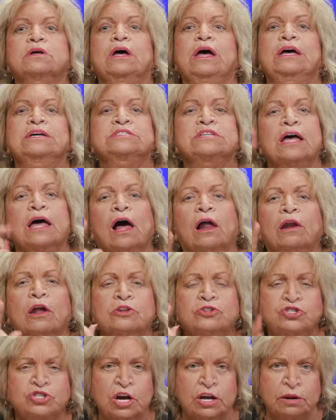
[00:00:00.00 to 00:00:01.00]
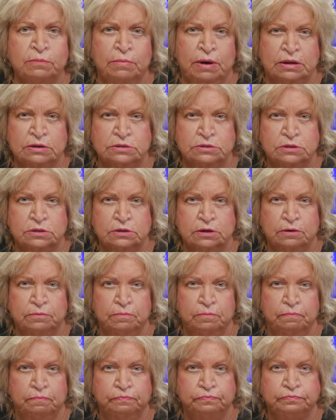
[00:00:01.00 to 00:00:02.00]
is illegitimate.
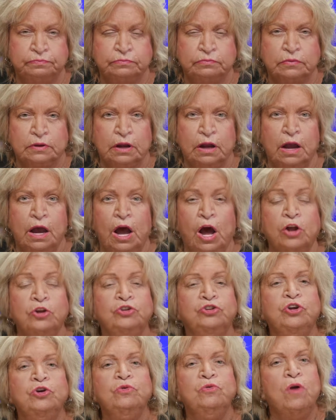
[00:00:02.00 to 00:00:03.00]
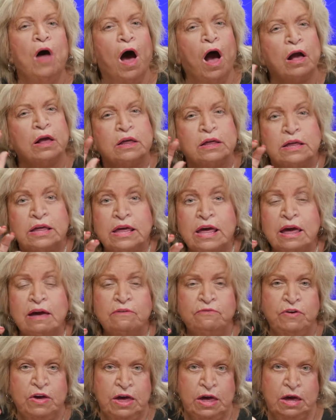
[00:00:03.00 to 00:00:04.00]
Do not
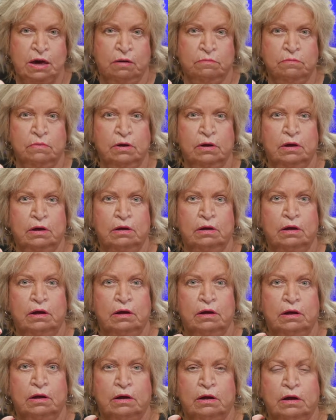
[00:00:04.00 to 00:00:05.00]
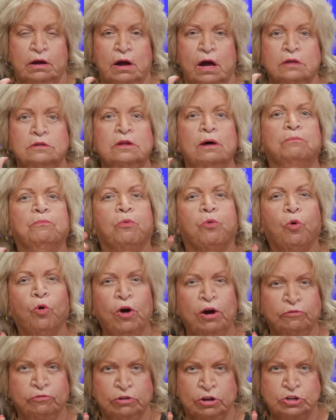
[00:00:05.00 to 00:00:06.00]
give him the
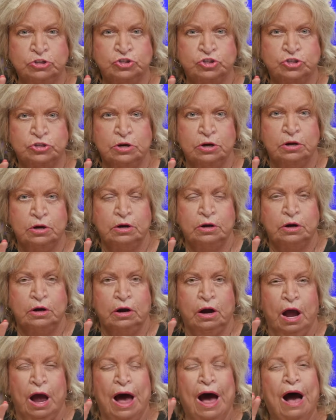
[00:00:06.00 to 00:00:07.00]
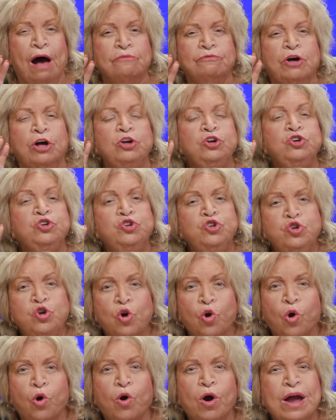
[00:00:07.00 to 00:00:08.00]
privilege of
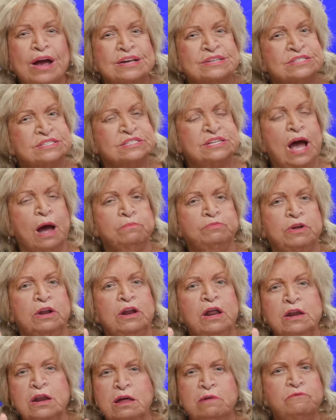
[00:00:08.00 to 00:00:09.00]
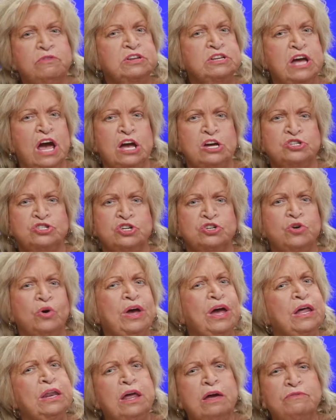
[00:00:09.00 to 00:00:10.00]
your accepting an invitation
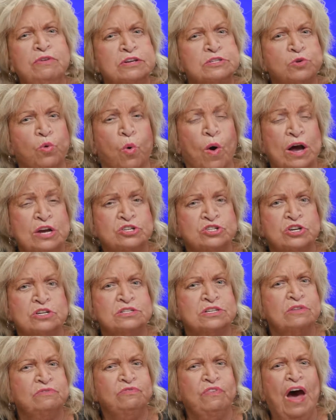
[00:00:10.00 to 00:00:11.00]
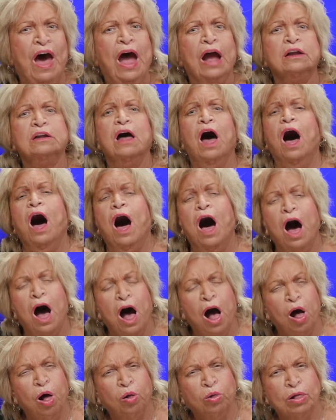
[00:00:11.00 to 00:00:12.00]
to any of his questions. In fact,
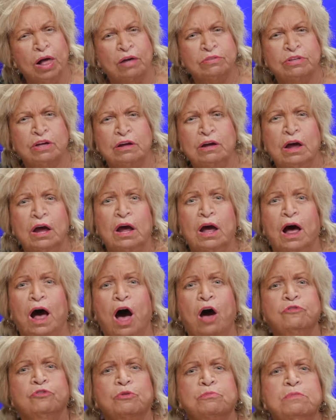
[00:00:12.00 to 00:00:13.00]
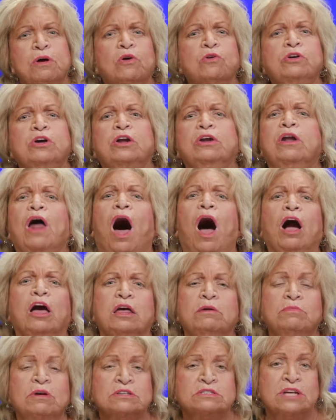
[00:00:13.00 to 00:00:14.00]
all of the over 1 million
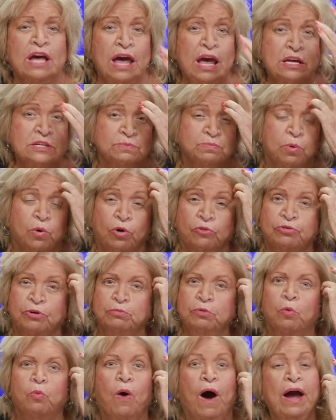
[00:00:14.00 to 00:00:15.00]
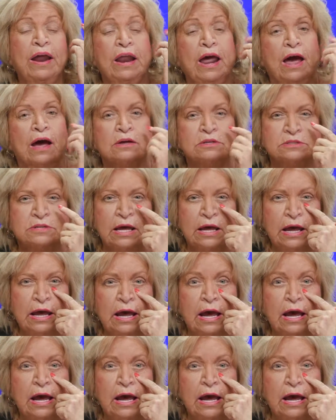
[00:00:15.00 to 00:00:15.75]
documents that he's pulled from the White House